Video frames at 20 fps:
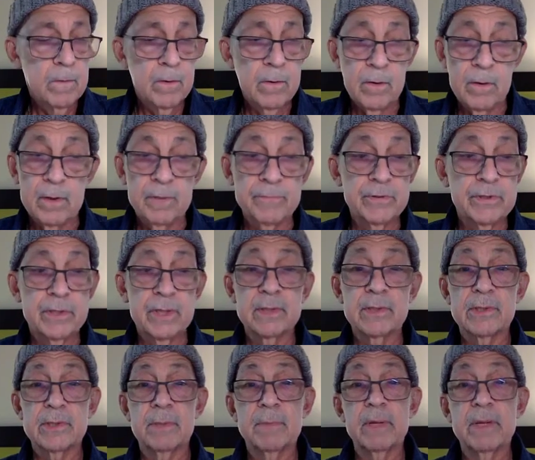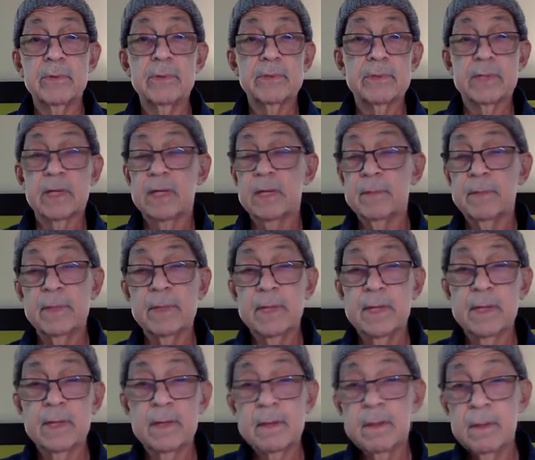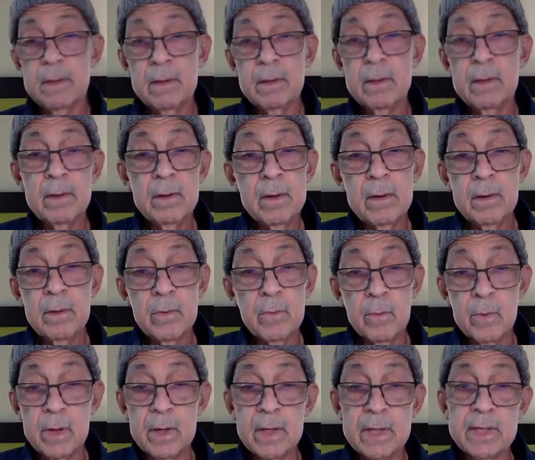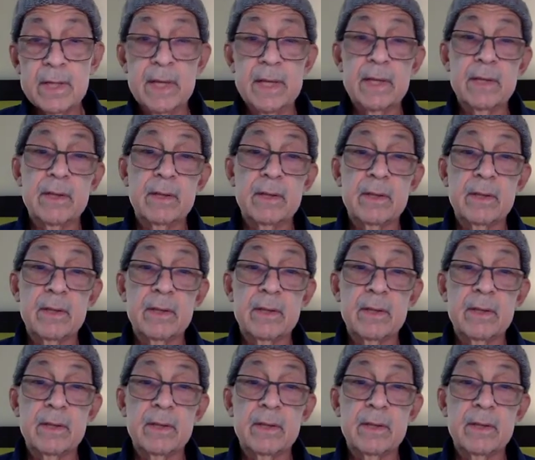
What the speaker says: all of a sudden, somebody was telling me that we're going to take